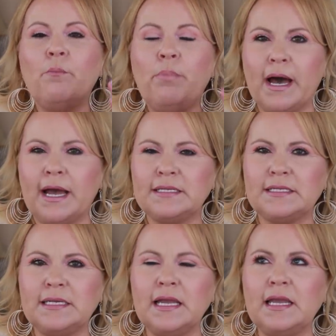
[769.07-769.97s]

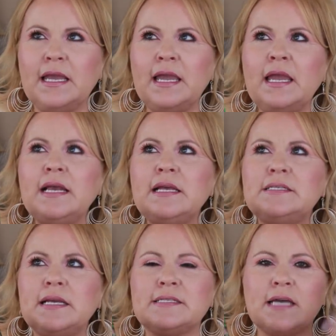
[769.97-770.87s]
but it is,
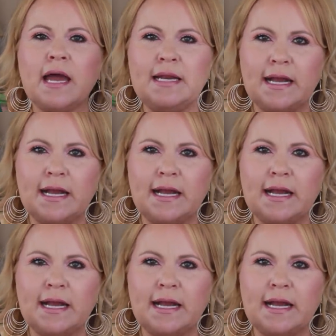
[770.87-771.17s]
it's got an